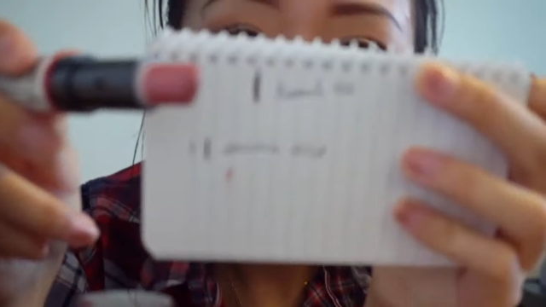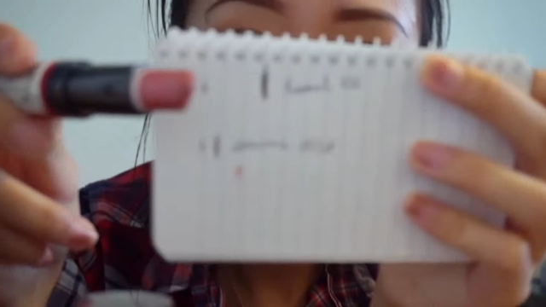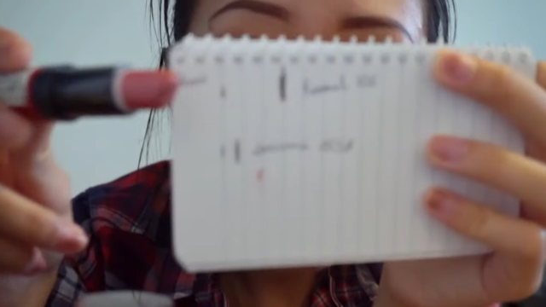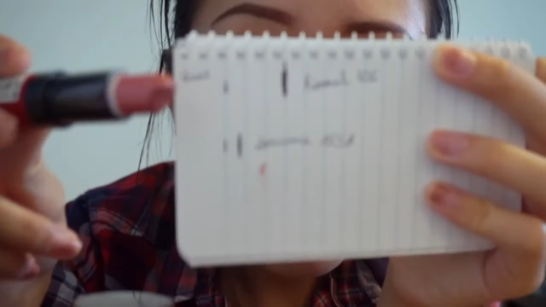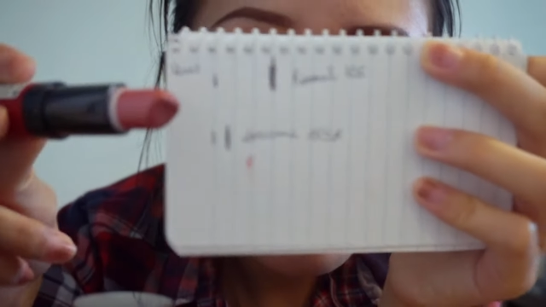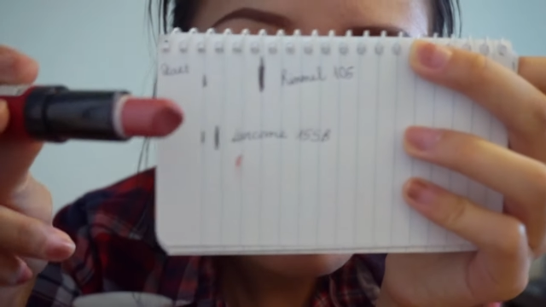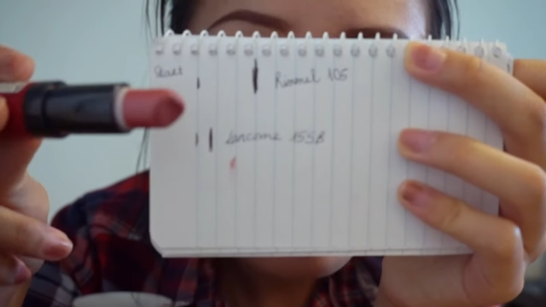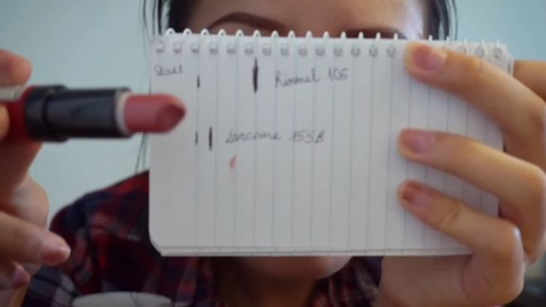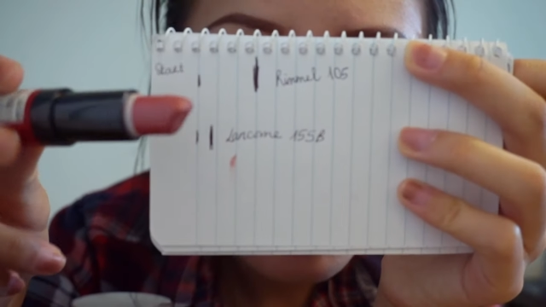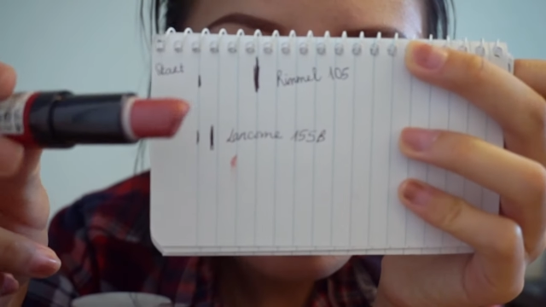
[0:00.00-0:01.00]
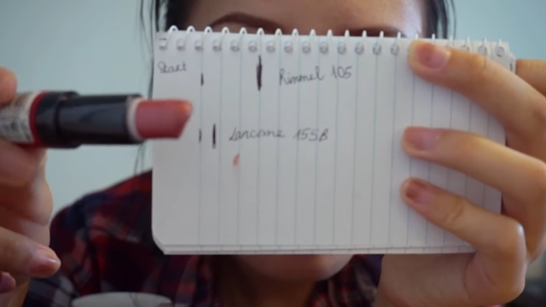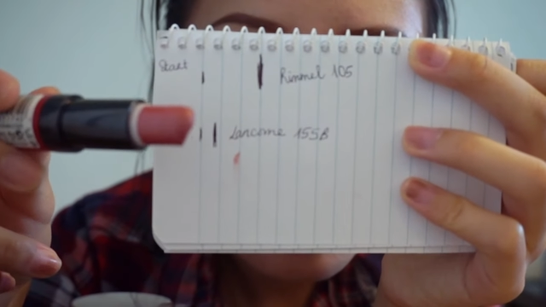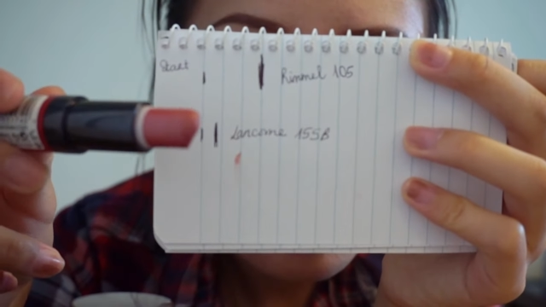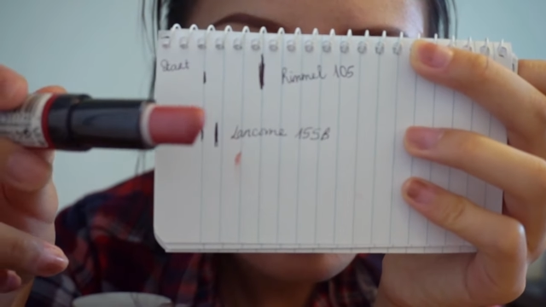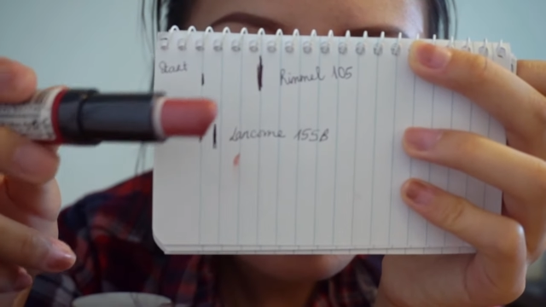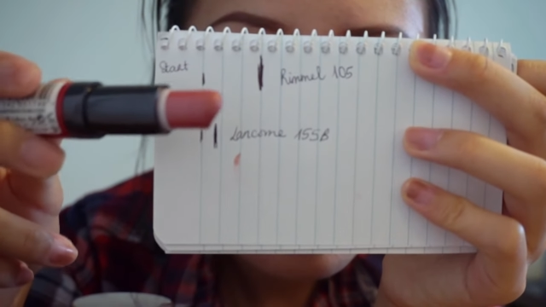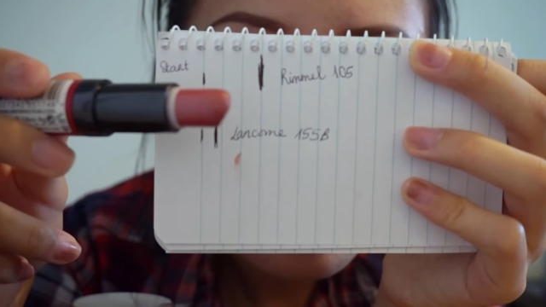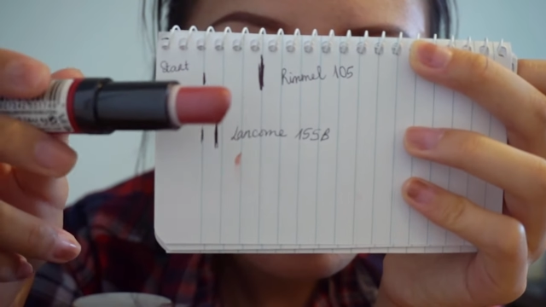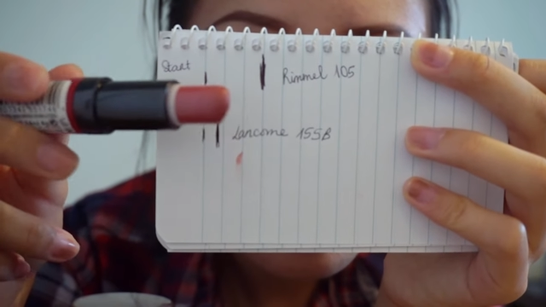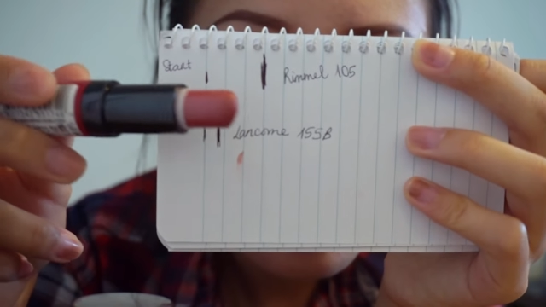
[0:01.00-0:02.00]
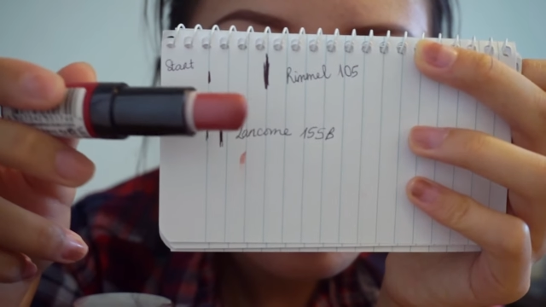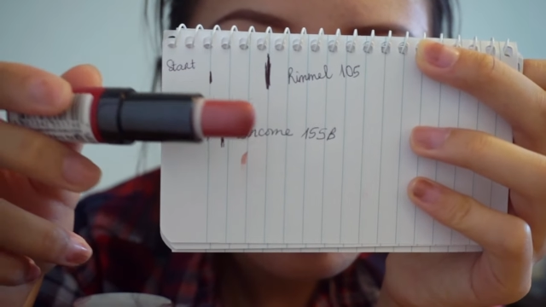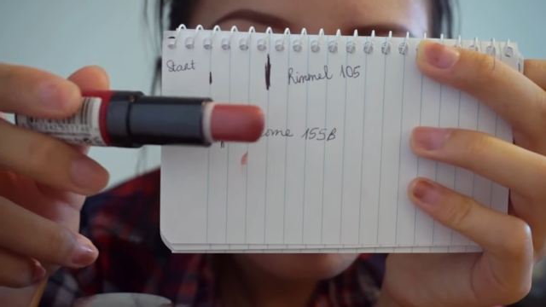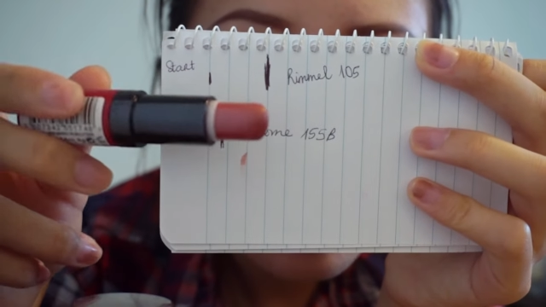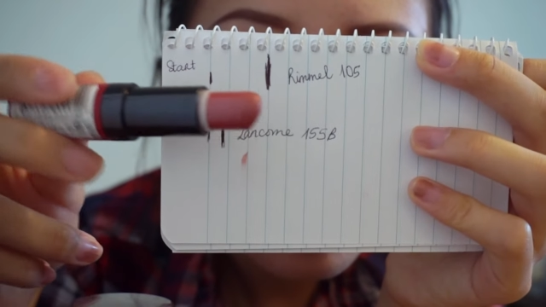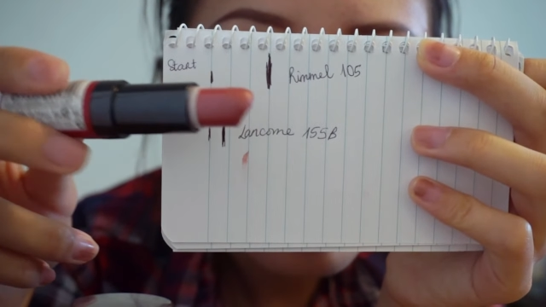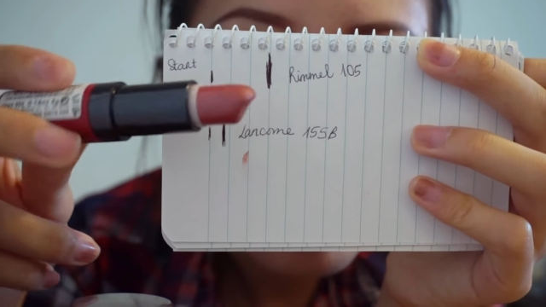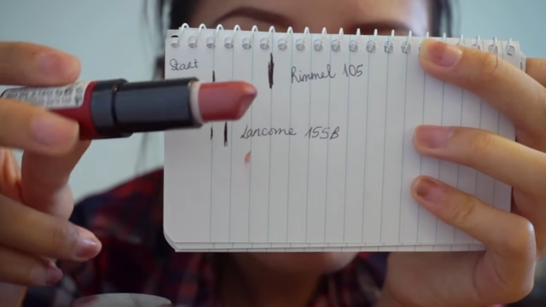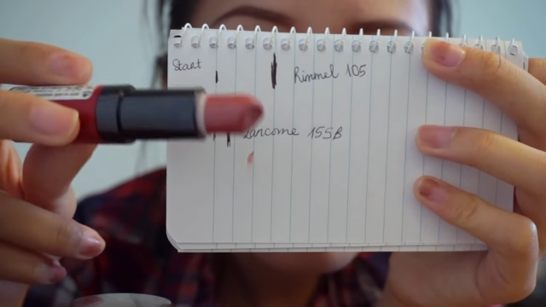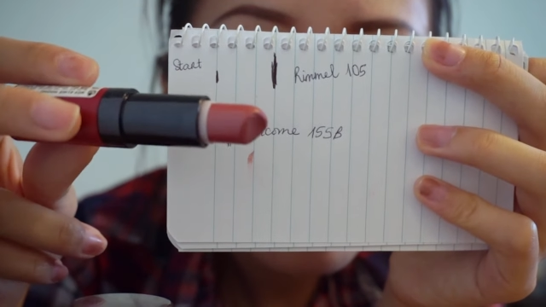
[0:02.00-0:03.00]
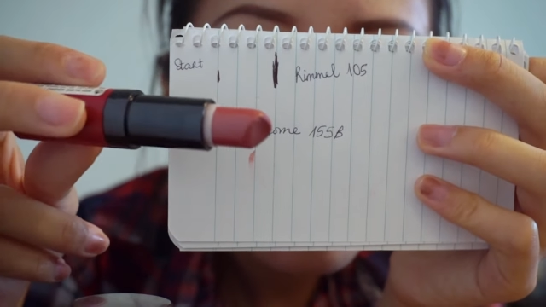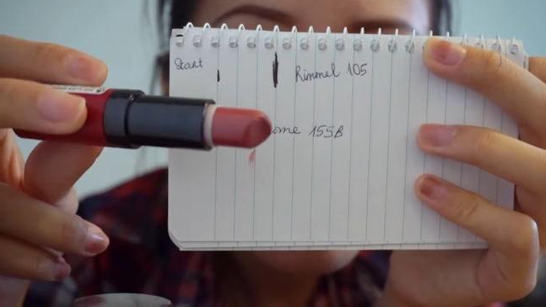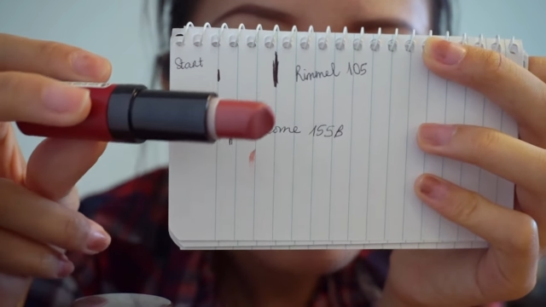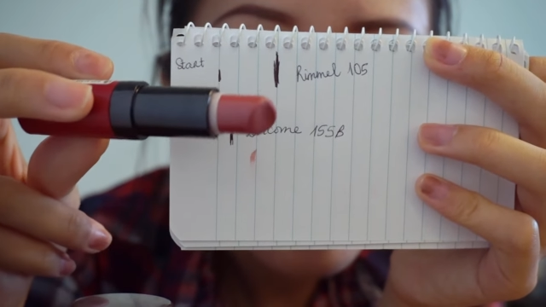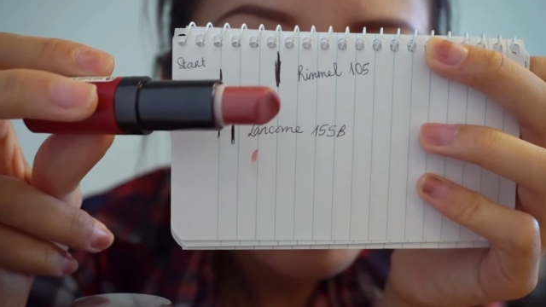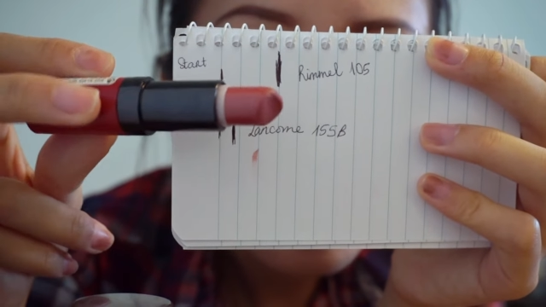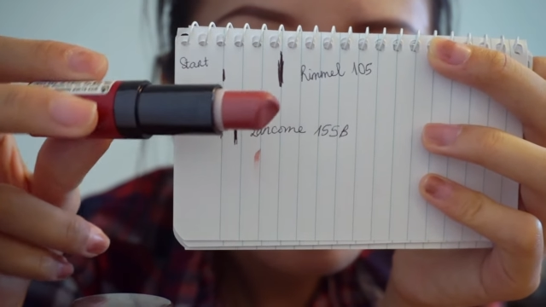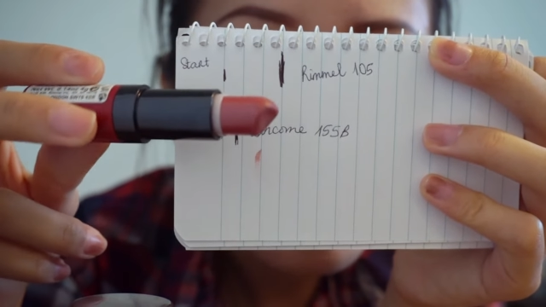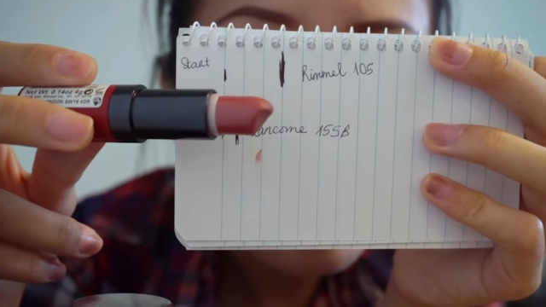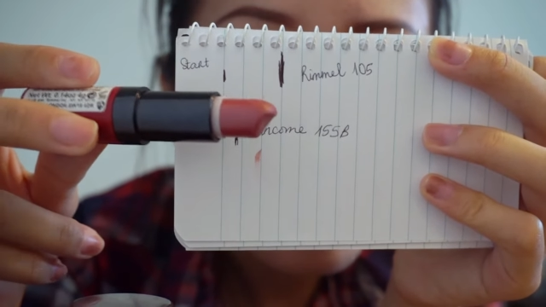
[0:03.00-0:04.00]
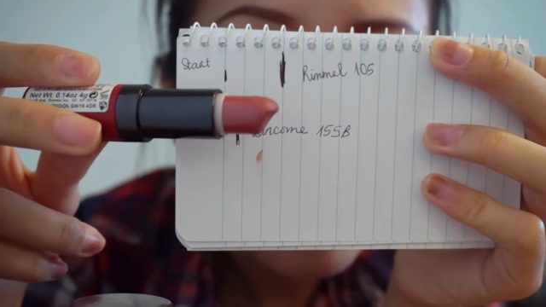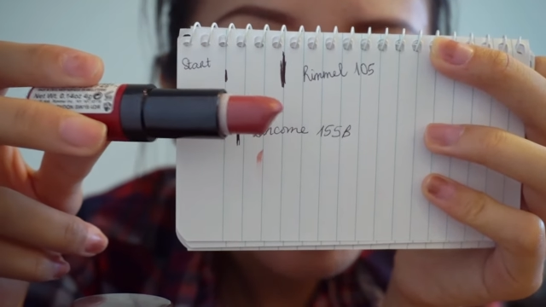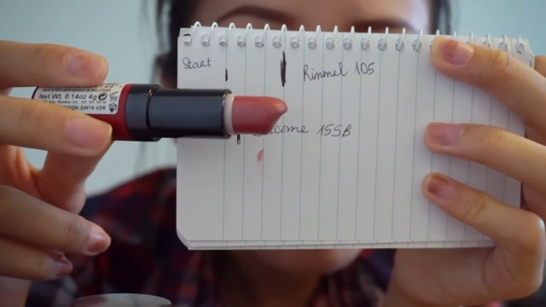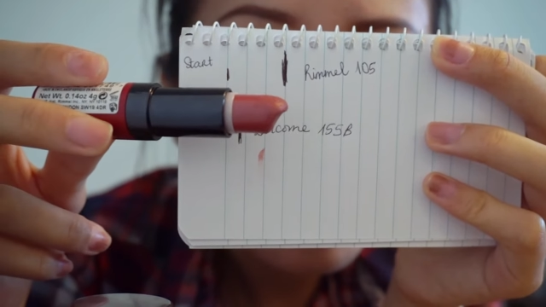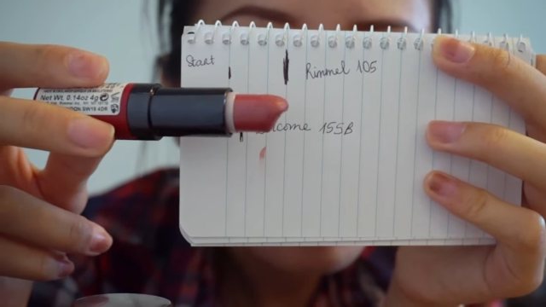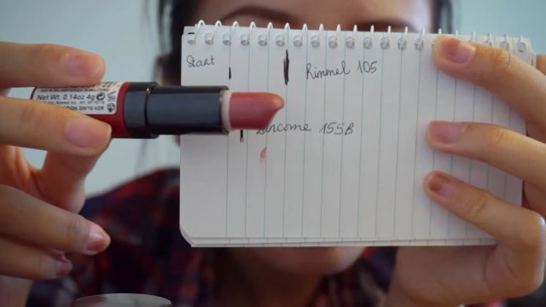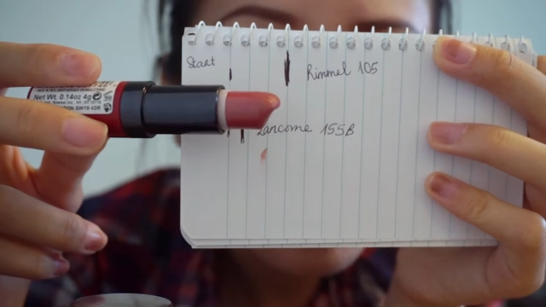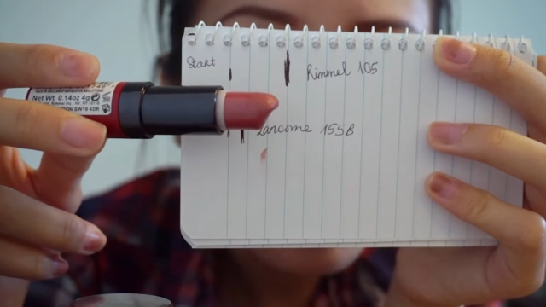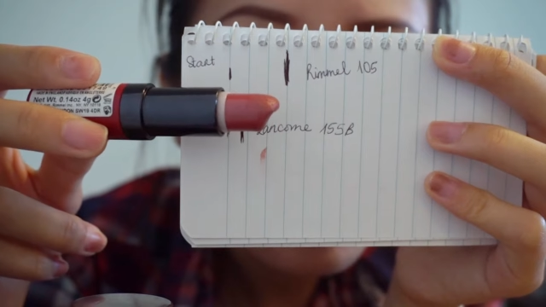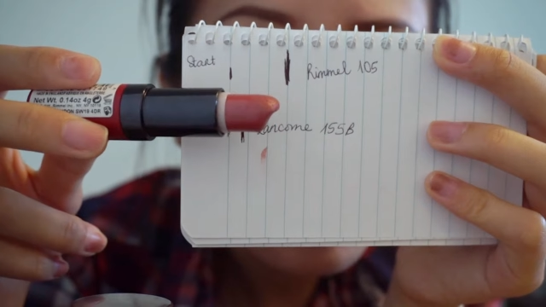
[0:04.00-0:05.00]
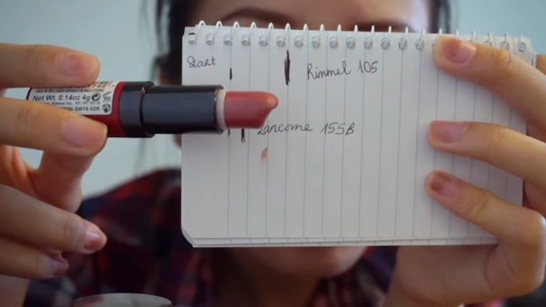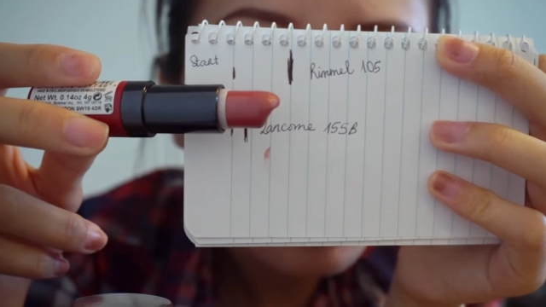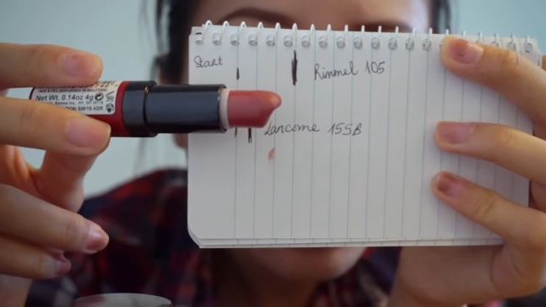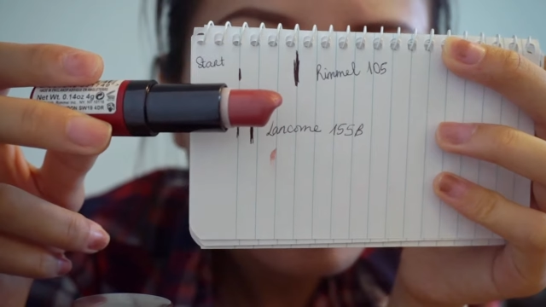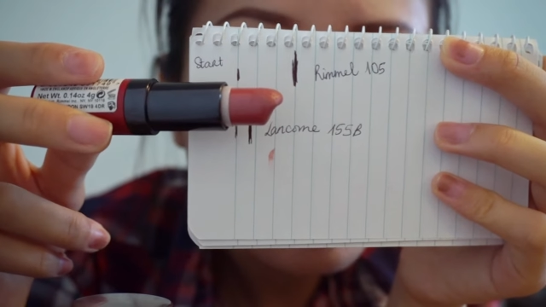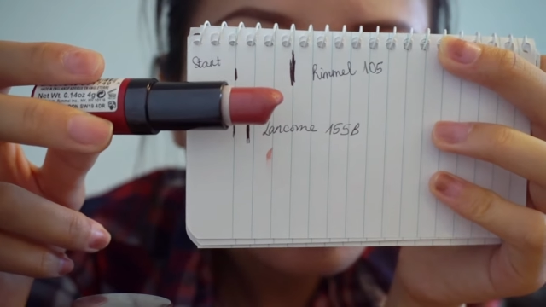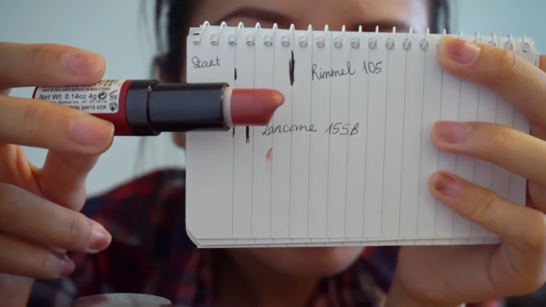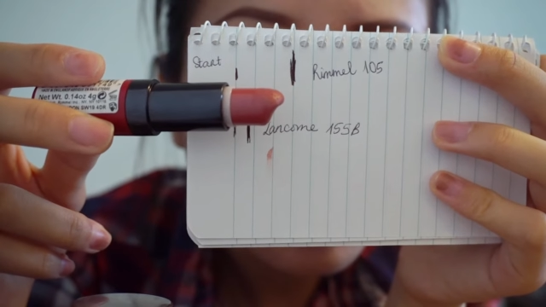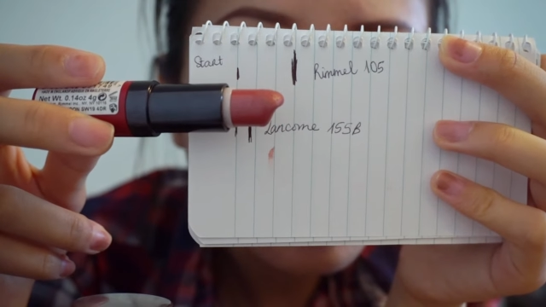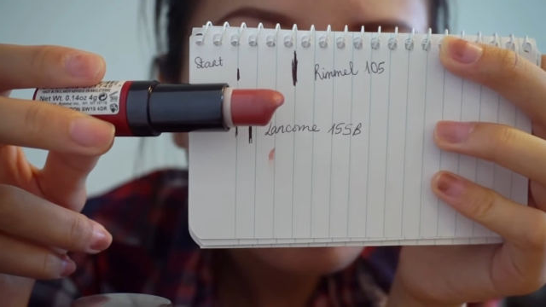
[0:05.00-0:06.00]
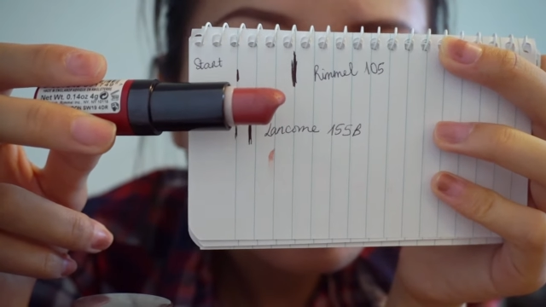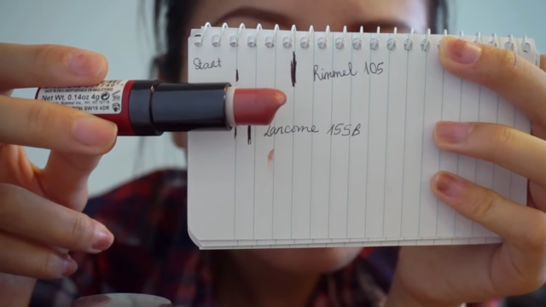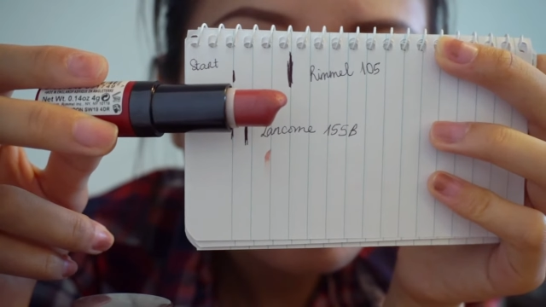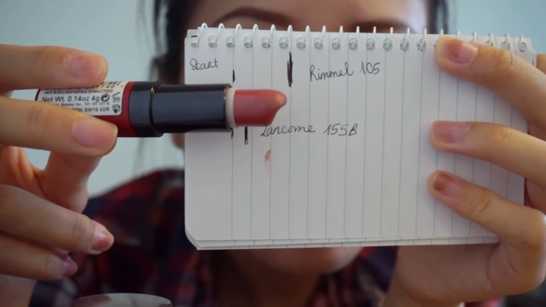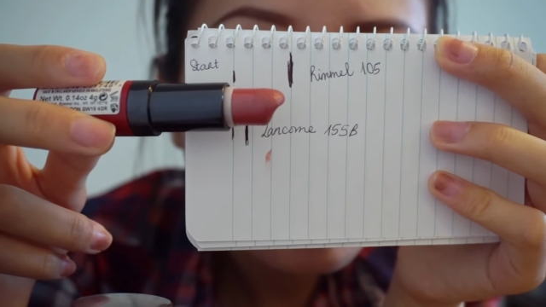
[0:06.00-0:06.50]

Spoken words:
No face is visible, so there are no lips to read.